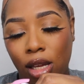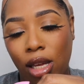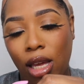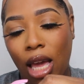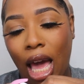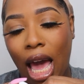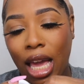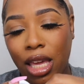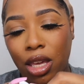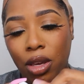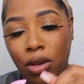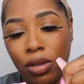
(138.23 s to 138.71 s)

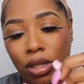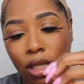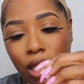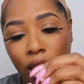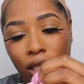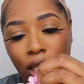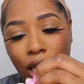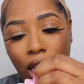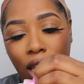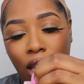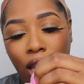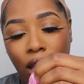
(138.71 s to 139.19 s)
I use
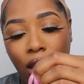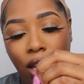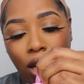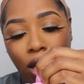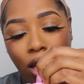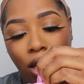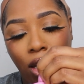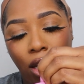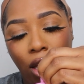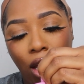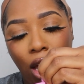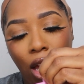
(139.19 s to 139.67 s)
this in
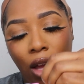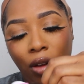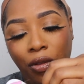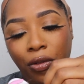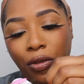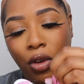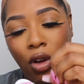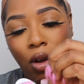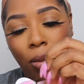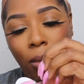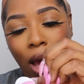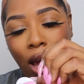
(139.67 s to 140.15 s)
a
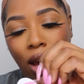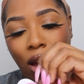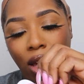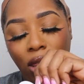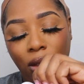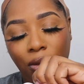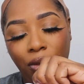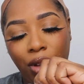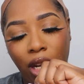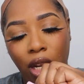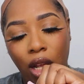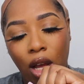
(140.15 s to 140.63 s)
few of my
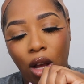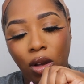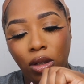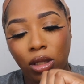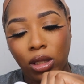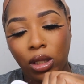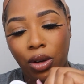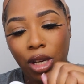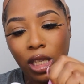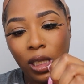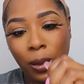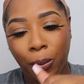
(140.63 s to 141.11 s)
other videos,
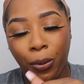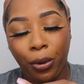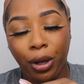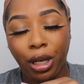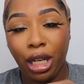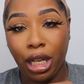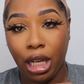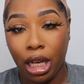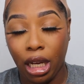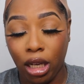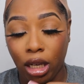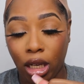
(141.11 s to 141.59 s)
so it's
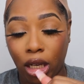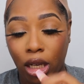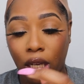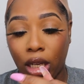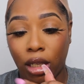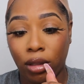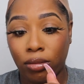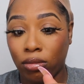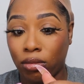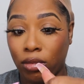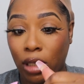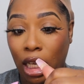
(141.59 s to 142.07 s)
pretty good.
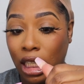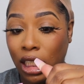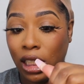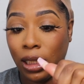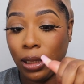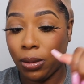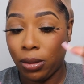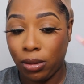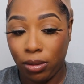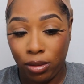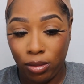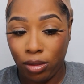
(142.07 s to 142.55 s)

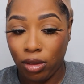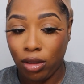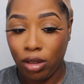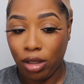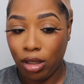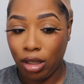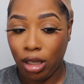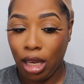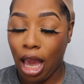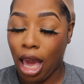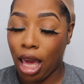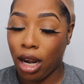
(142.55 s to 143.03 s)

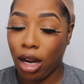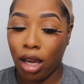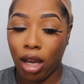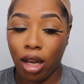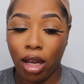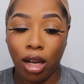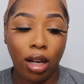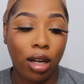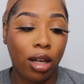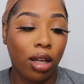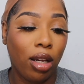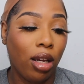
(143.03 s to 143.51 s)
It's
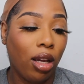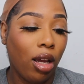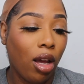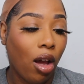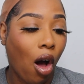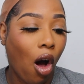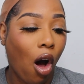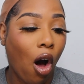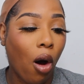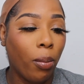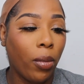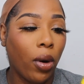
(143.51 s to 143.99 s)
kind of
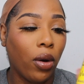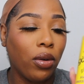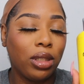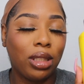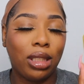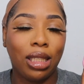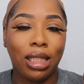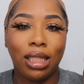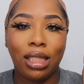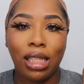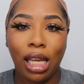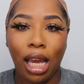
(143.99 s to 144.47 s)
almost
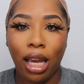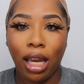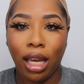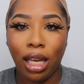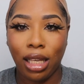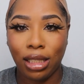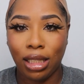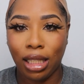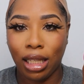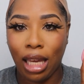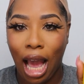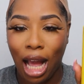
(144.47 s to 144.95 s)
the same
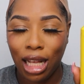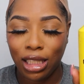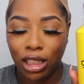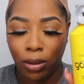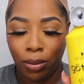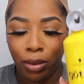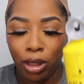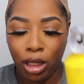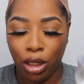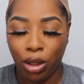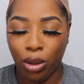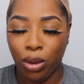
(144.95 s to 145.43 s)
as the Got To
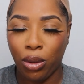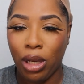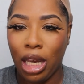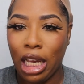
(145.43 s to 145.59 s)
Be Glued.